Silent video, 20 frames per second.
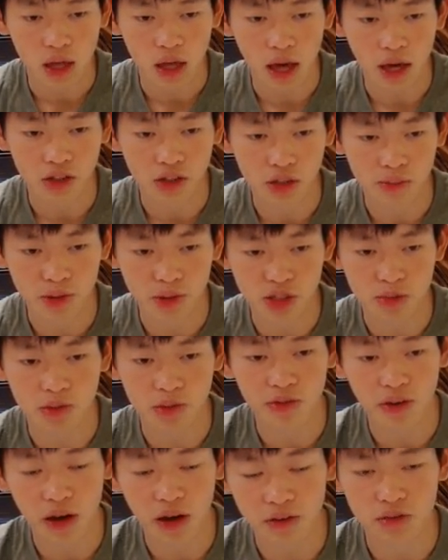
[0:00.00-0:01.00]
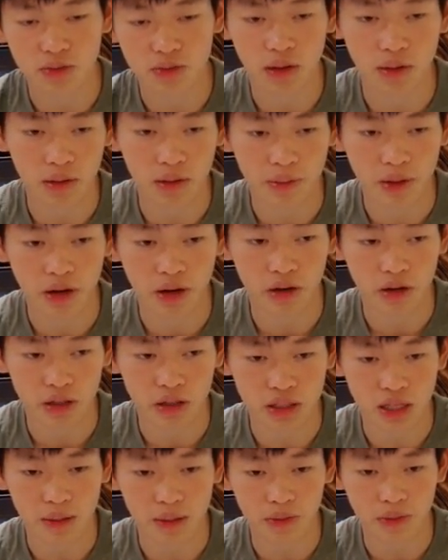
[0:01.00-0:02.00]
Actually, bishop d5 is probably a better
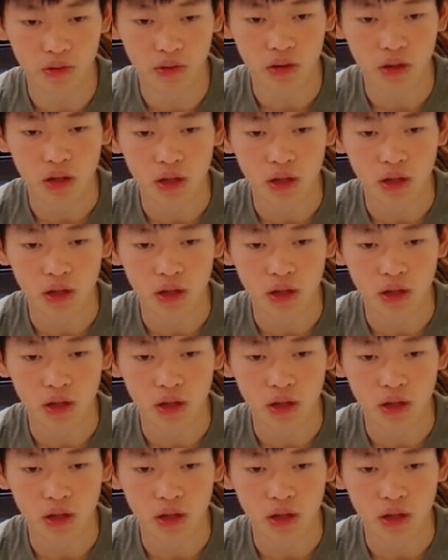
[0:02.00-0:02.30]
example.